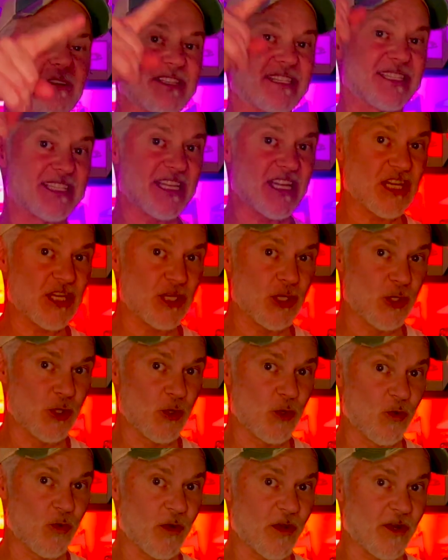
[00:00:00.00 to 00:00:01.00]
see
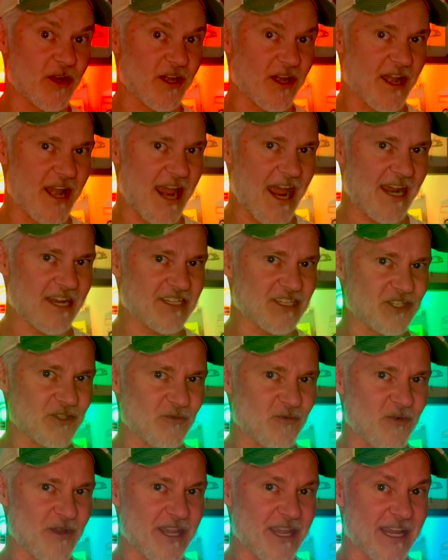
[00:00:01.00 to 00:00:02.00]
you next
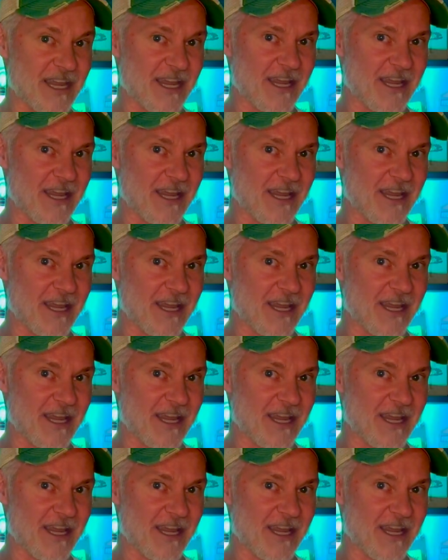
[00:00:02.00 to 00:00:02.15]
week.